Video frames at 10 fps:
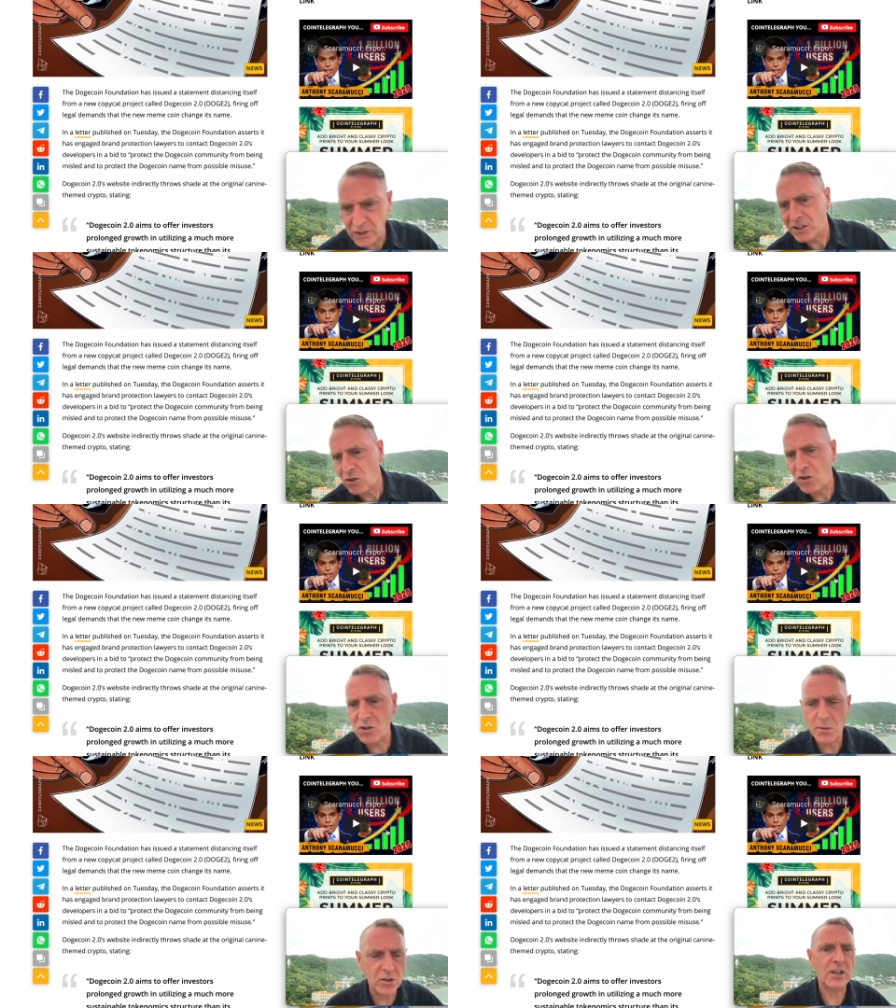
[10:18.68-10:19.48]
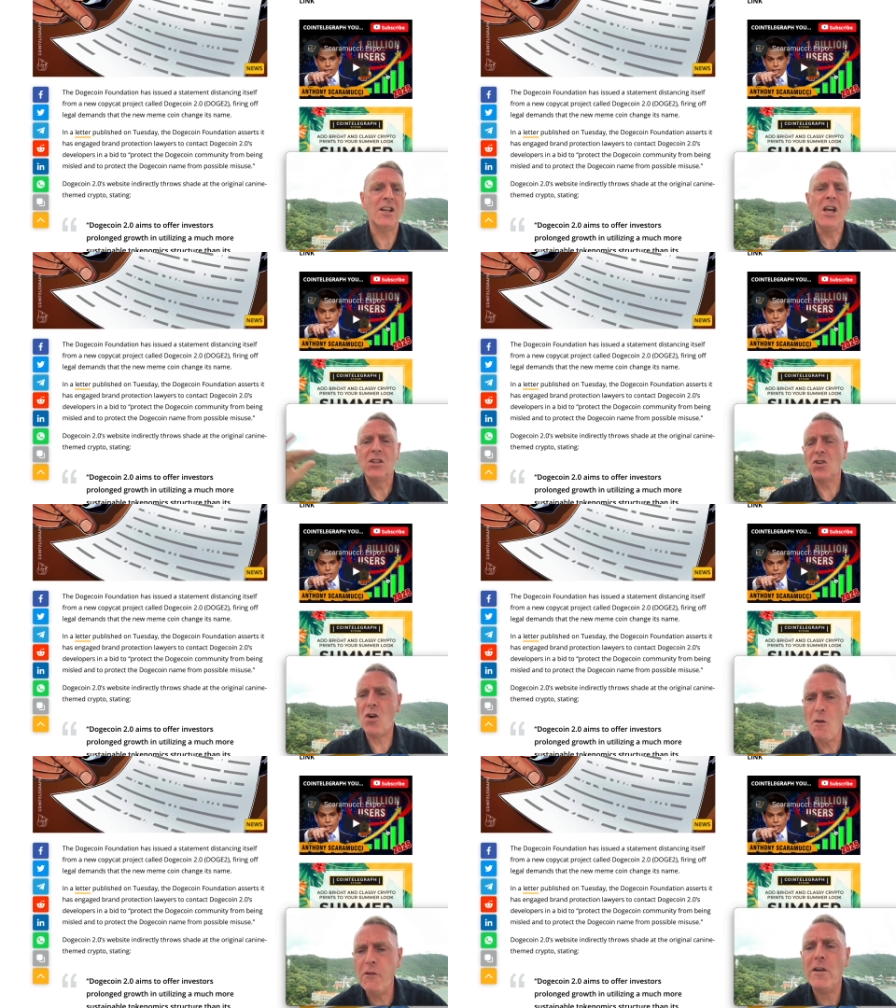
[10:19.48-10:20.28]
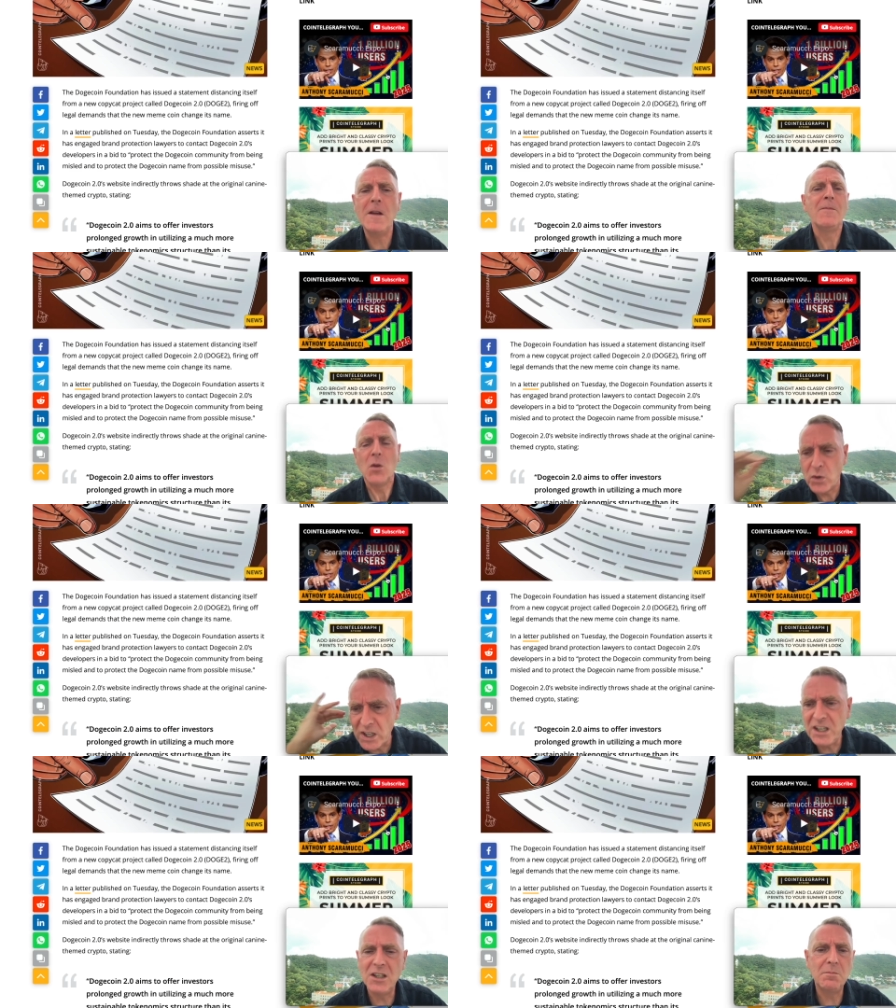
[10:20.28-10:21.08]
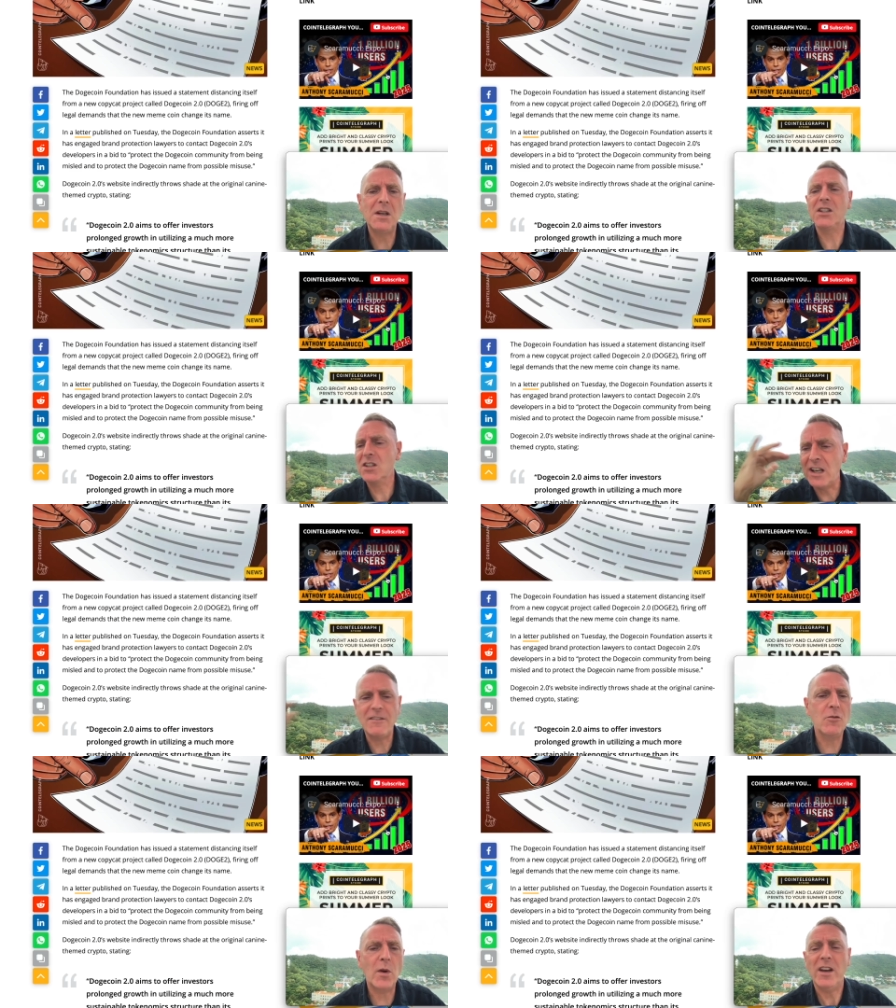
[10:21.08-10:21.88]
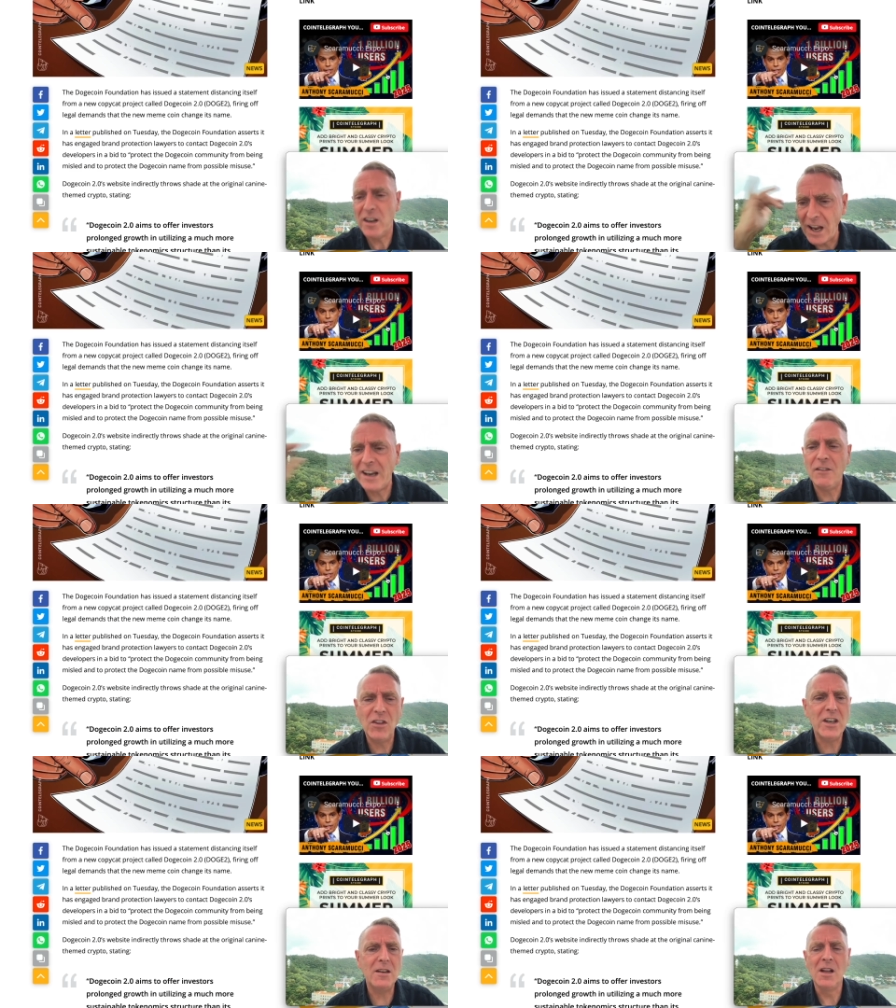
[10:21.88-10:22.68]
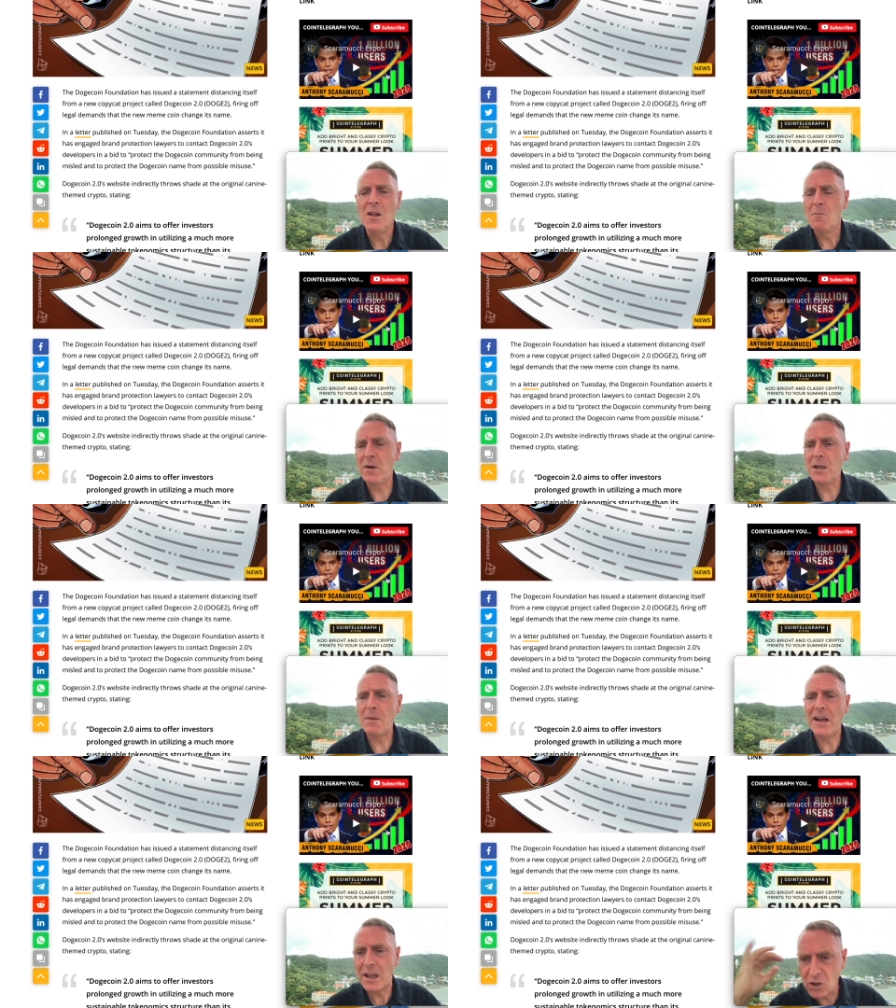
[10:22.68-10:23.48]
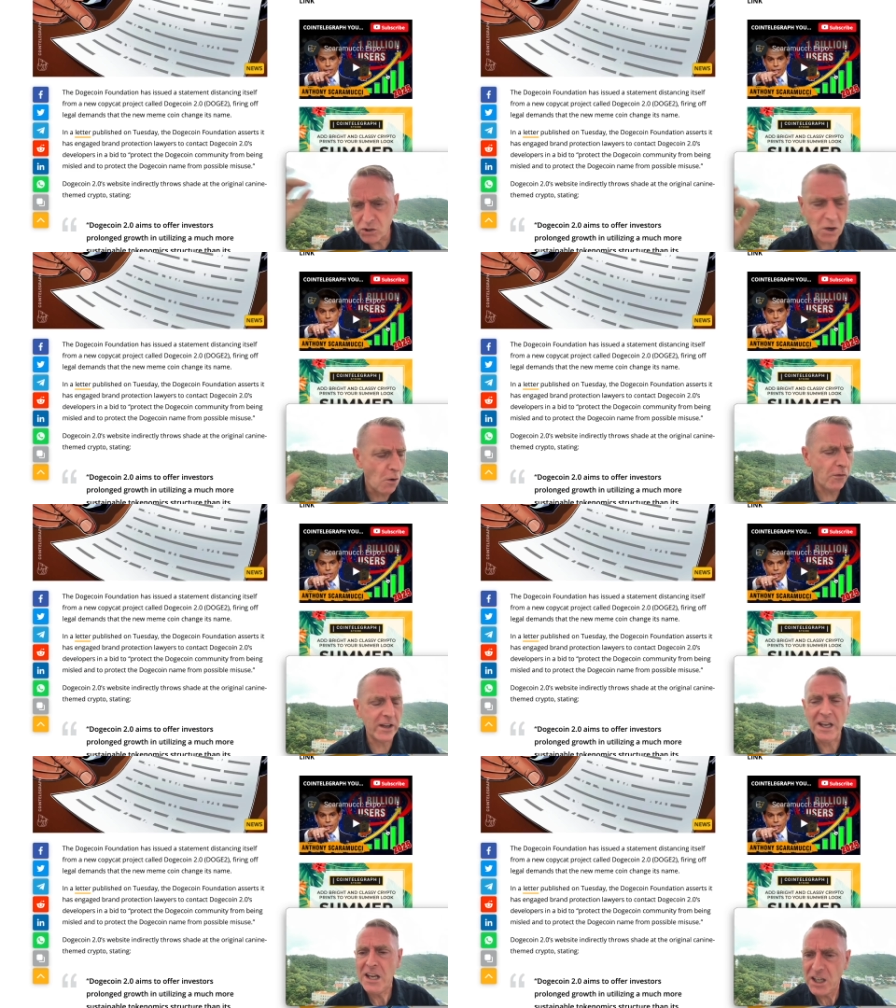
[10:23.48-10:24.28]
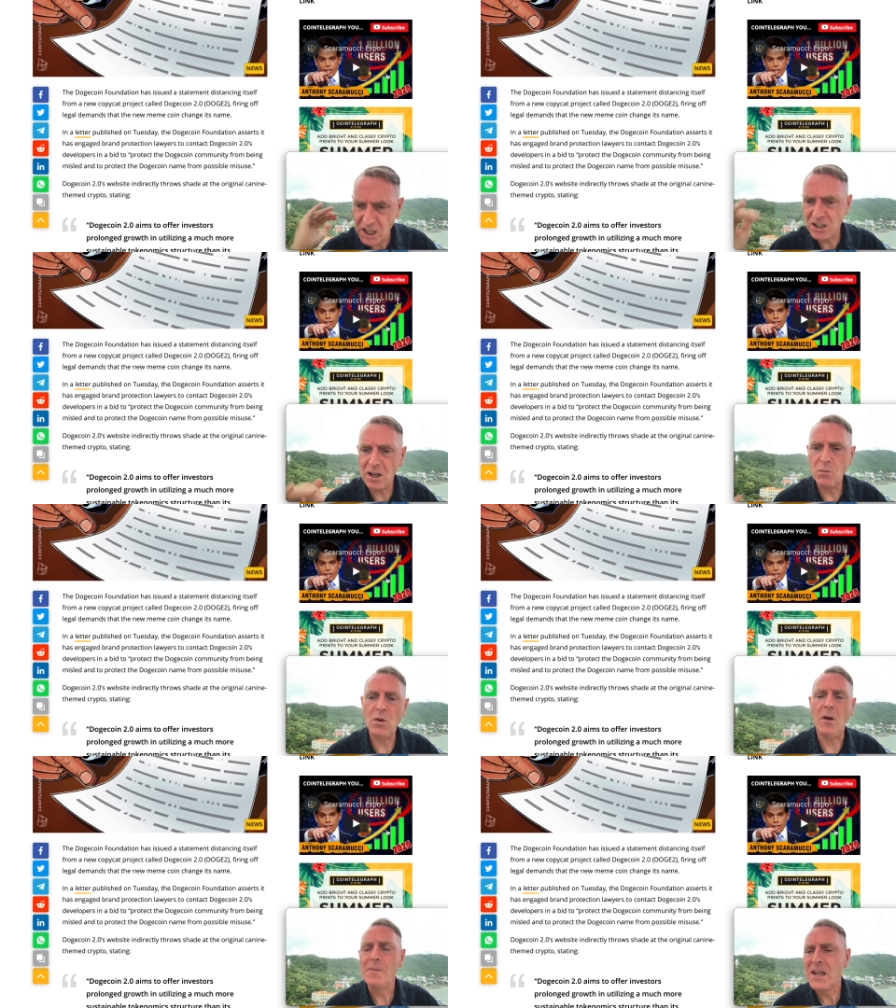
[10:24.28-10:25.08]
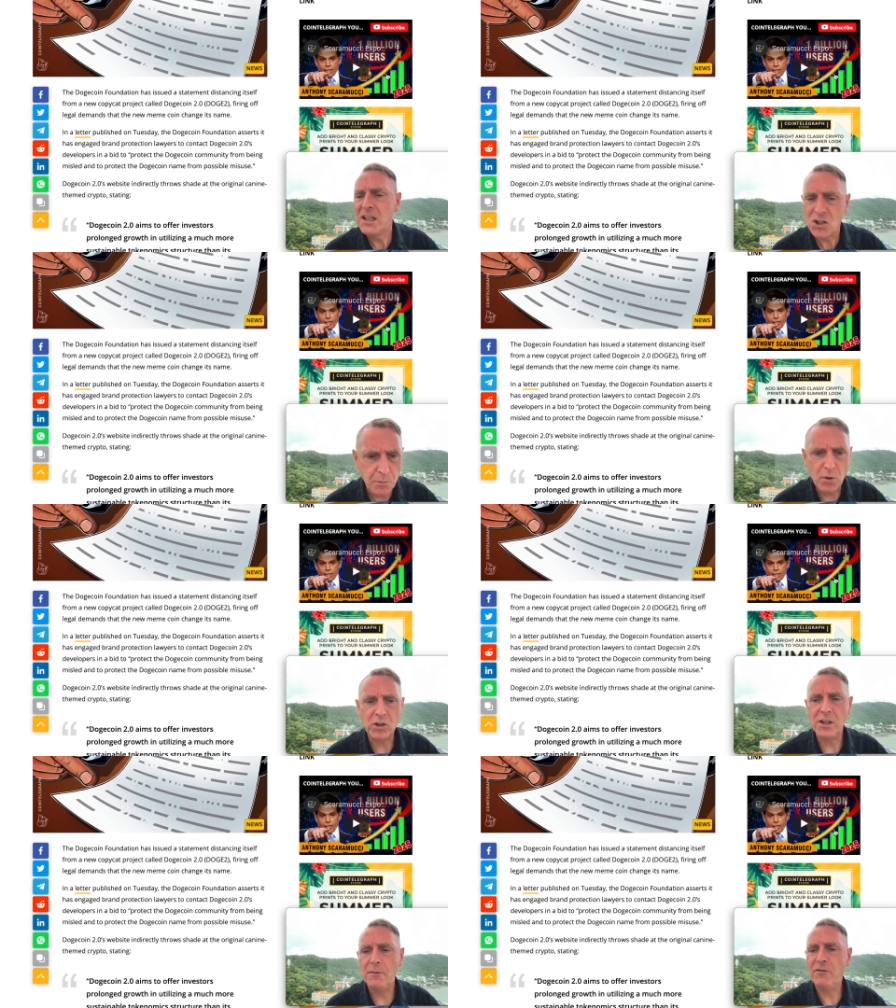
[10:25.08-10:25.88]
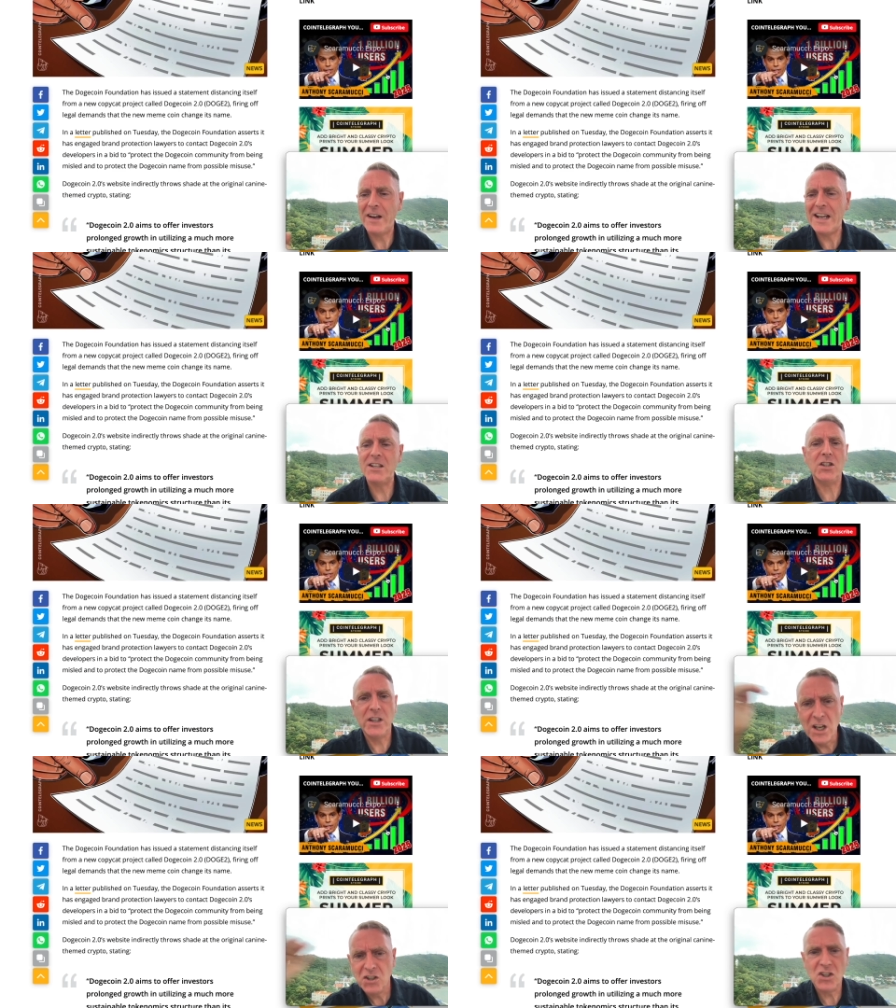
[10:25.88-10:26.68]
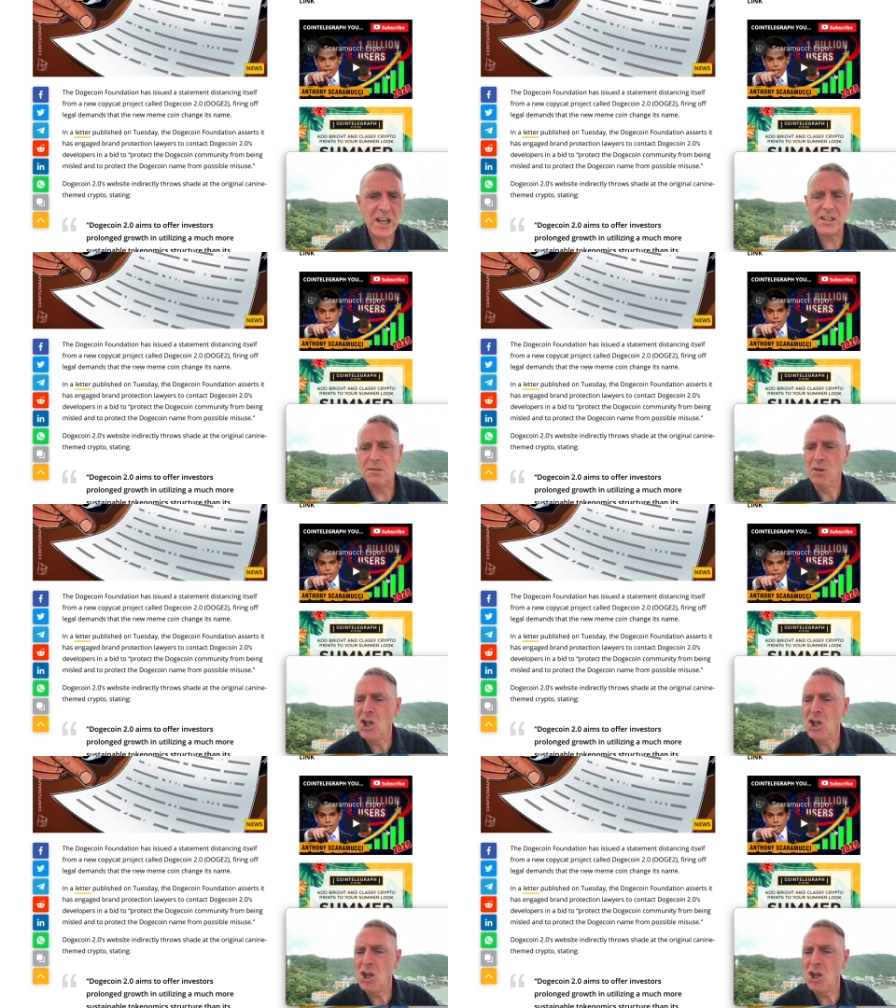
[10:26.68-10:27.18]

the lawyers are going nuts. So hopefully with Elon Musk and everybody, and if they need money behind that, so hopefully Elon will support them financially to get some